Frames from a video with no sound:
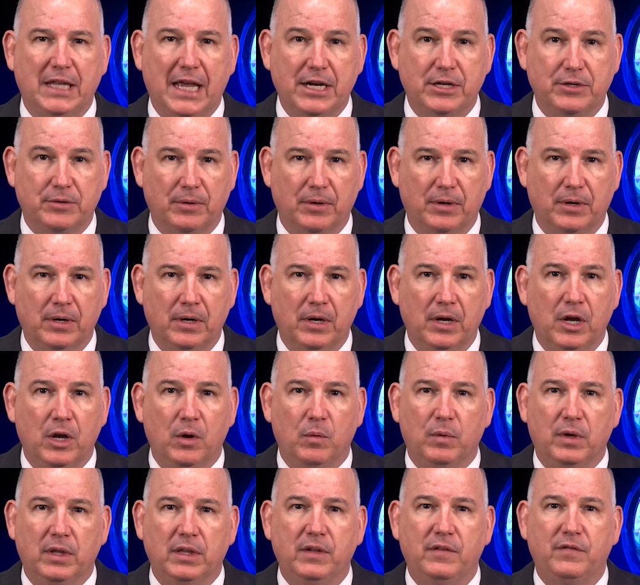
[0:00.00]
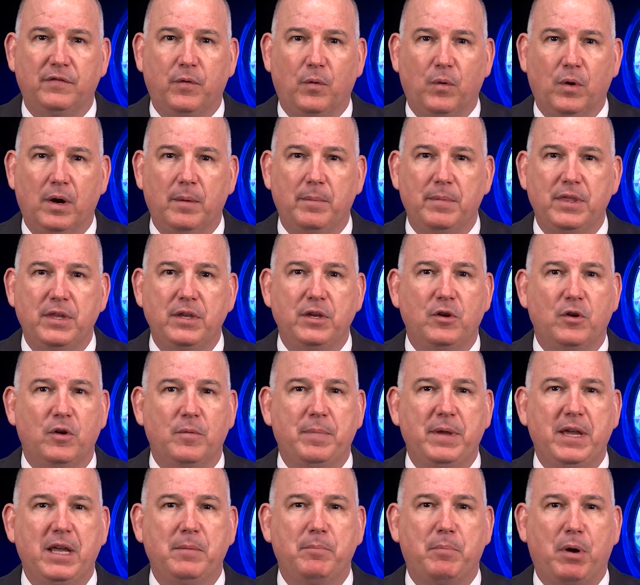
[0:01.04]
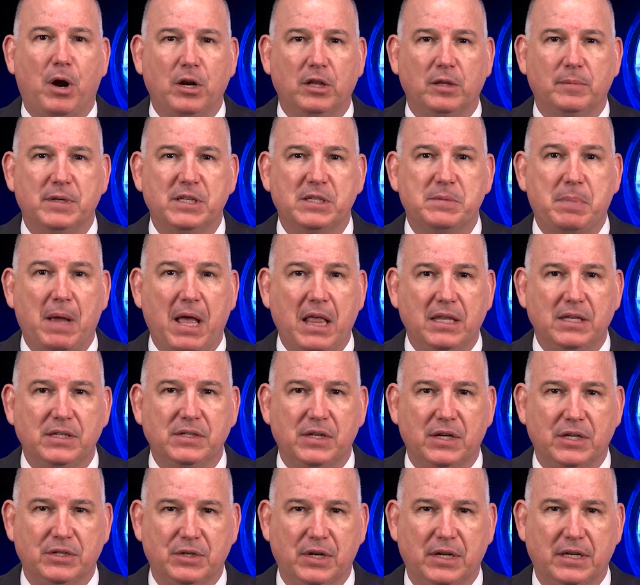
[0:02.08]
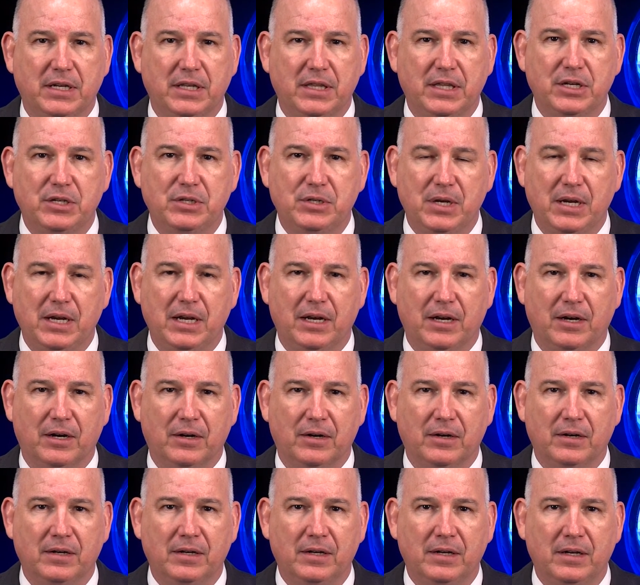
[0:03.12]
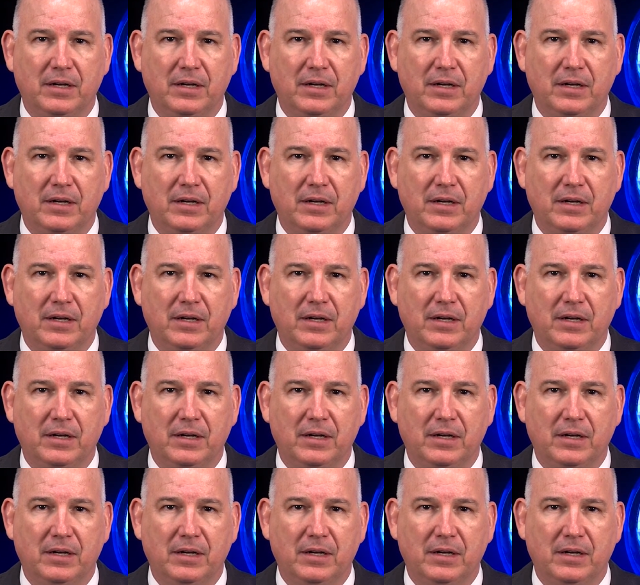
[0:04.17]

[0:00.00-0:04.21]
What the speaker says: lecturer will inform the European Parliament's policy agenda this year.